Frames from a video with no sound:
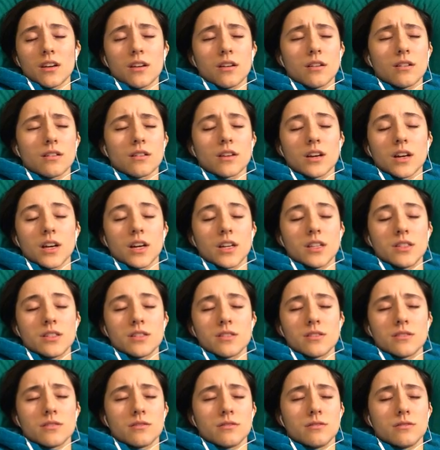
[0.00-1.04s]
all
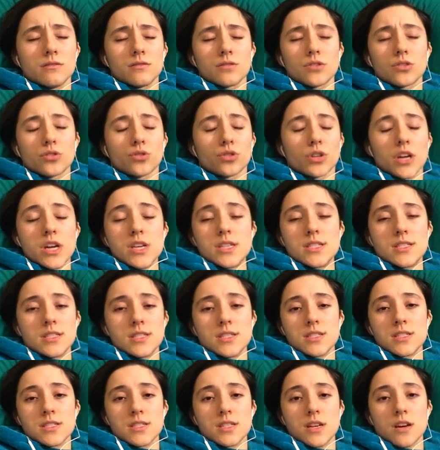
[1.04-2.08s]
kinds of
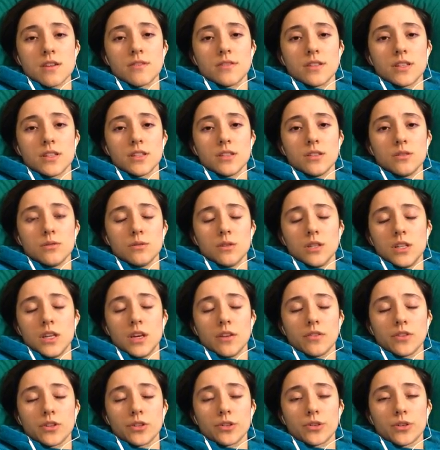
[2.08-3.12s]
crazy stuff that you would
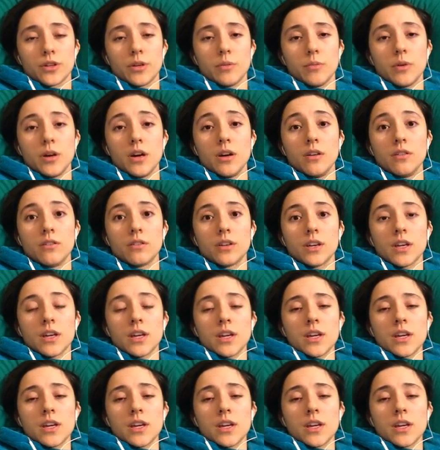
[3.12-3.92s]
never dream of.